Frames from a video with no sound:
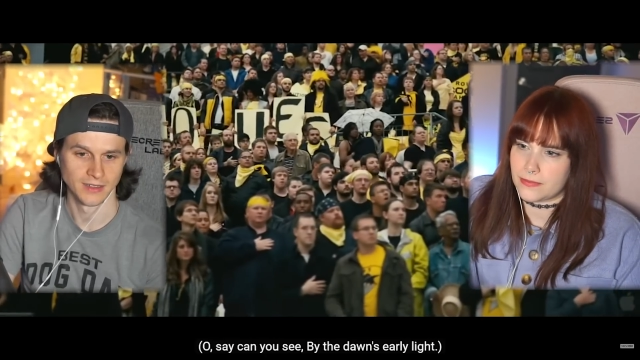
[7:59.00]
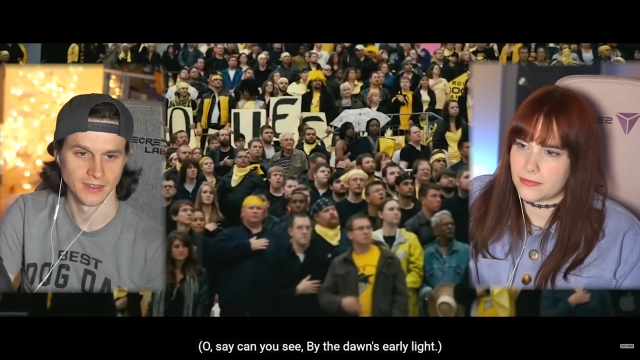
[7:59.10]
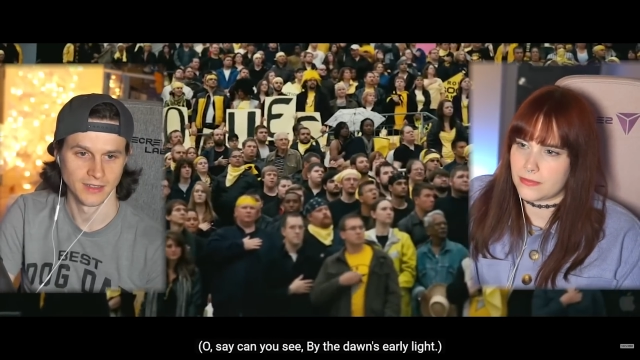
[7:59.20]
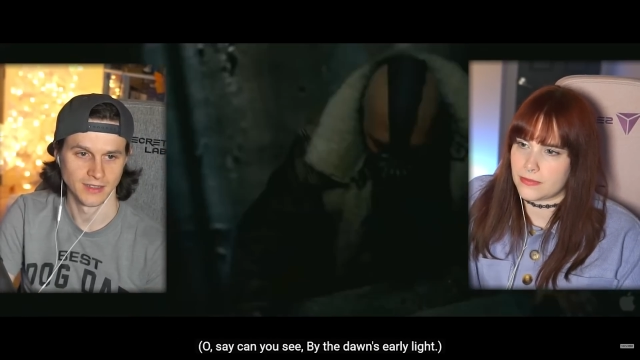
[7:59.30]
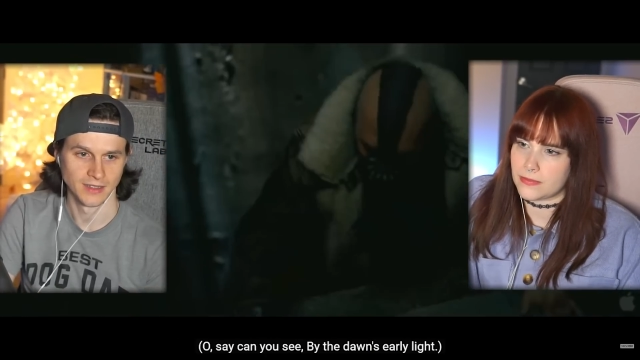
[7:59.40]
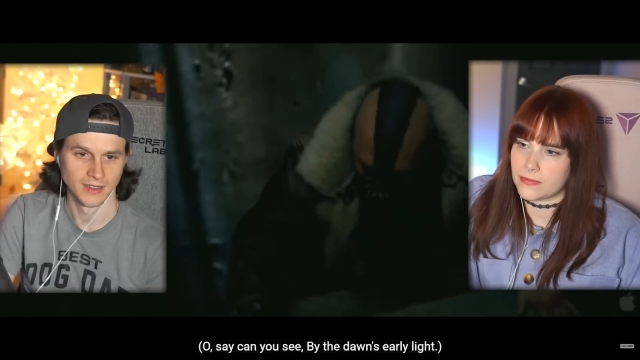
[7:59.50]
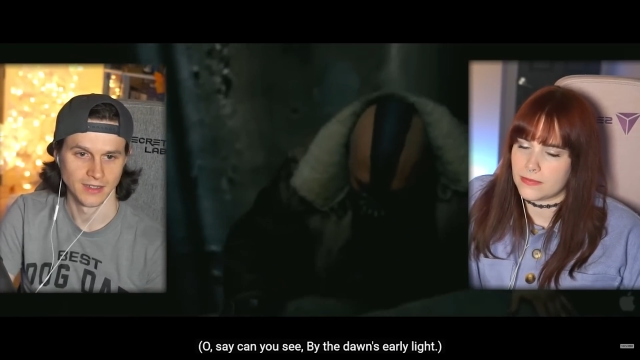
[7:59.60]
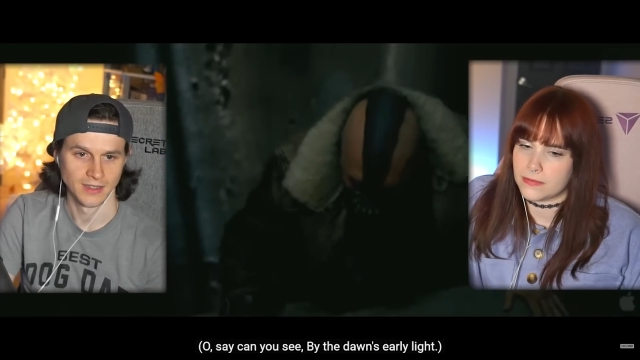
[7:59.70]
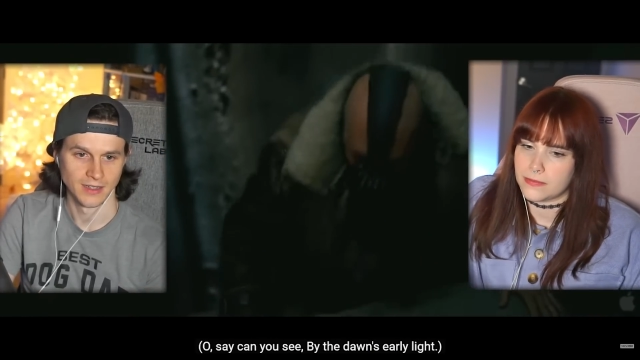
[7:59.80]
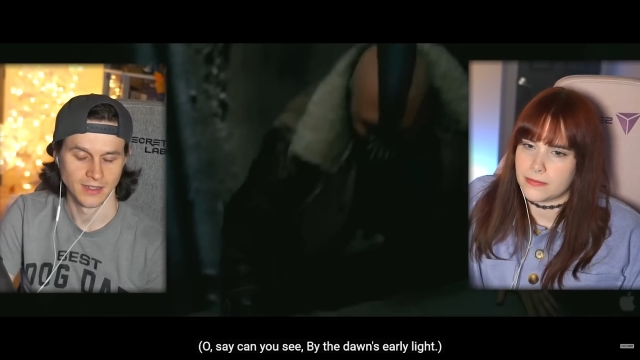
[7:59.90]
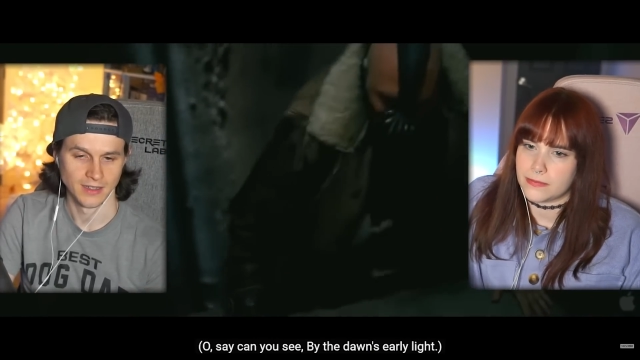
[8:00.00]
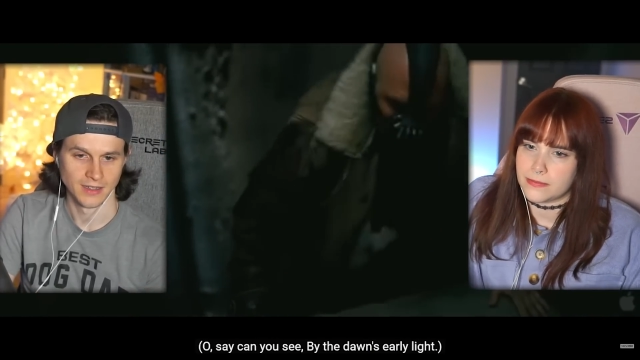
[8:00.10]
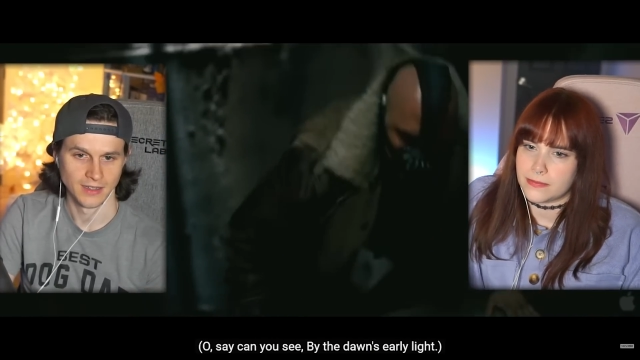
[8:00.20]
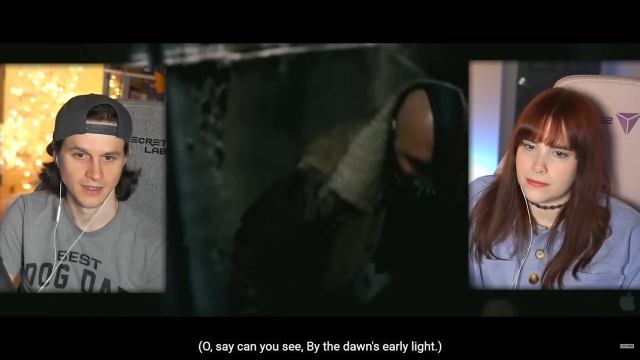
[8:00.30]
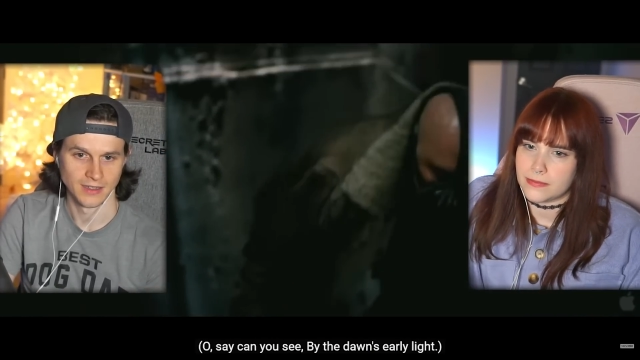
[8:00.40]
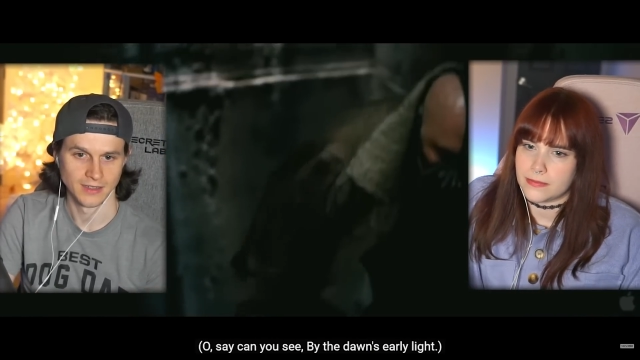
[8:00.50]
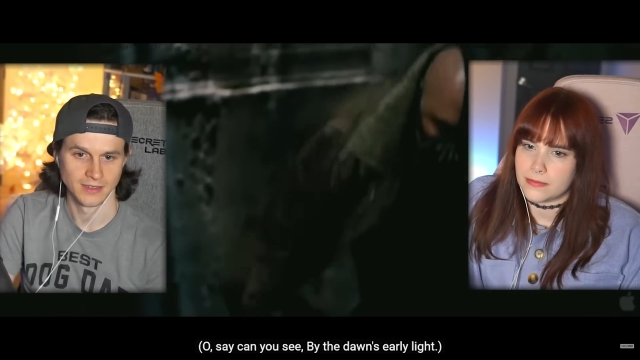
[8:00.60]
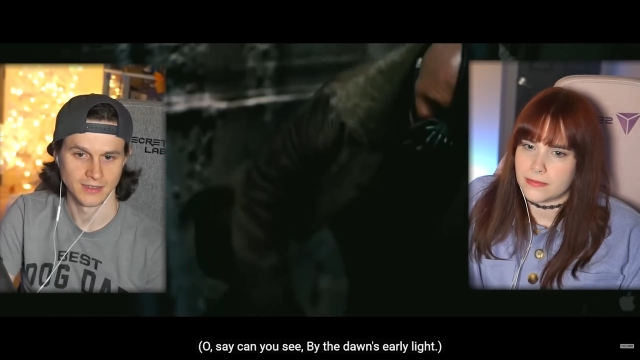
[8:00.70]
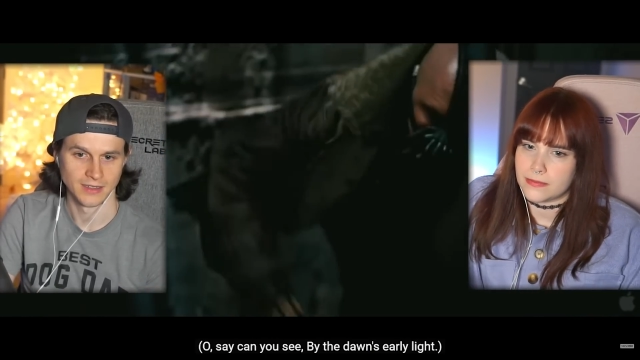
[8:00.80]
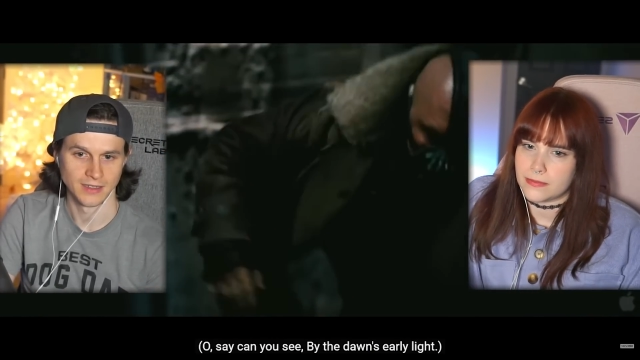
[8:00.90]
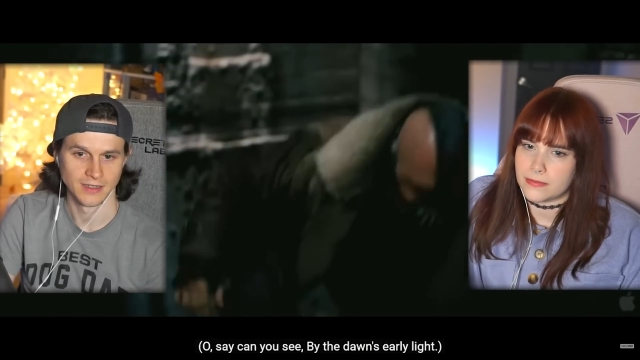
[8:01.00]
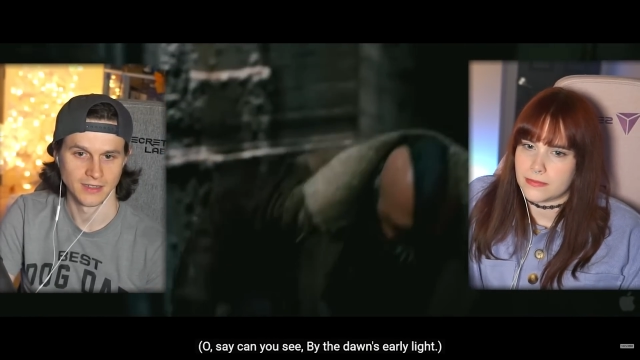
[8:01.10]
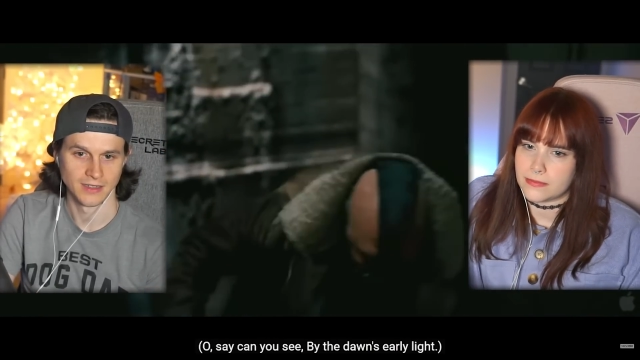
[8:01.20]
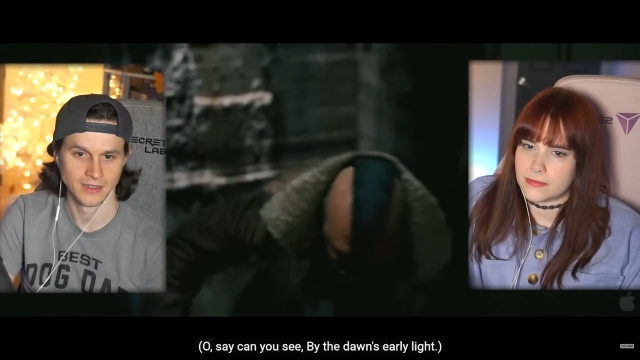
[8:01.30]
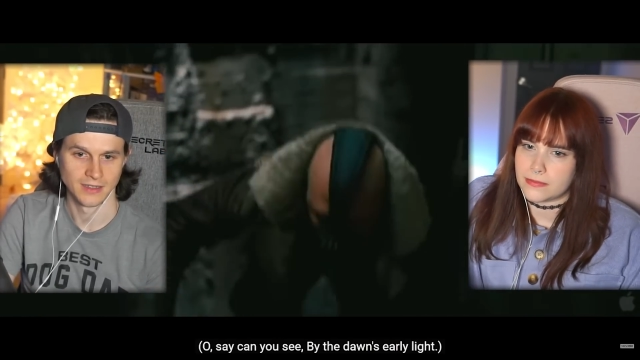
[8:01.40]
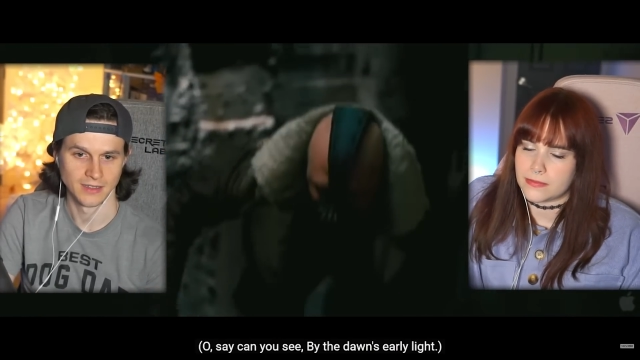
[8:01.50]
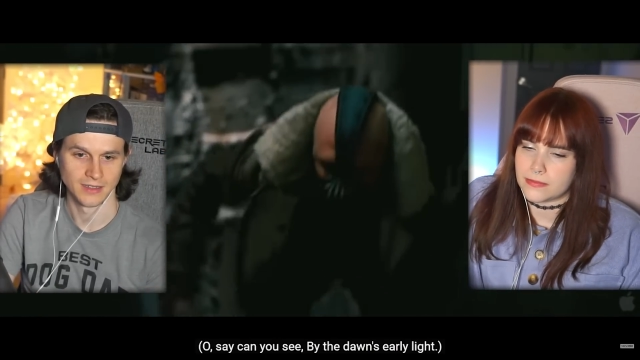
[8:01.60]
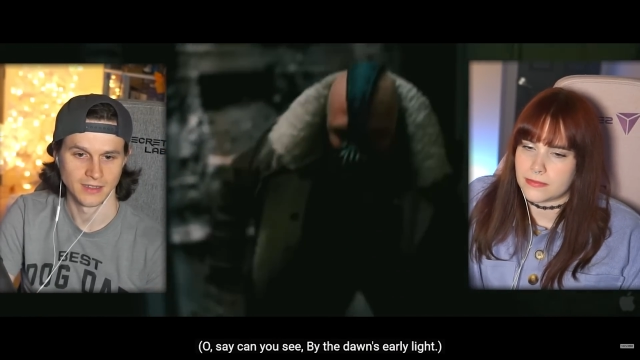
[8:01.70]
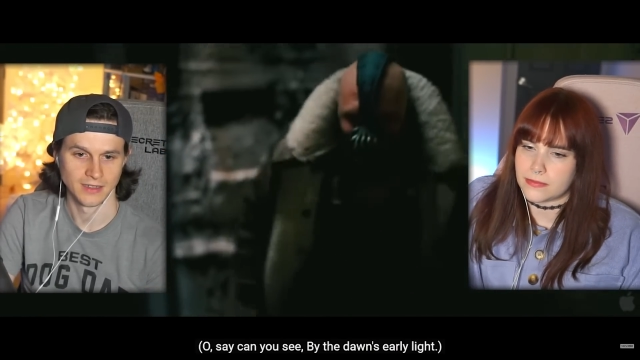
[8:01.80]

(silence)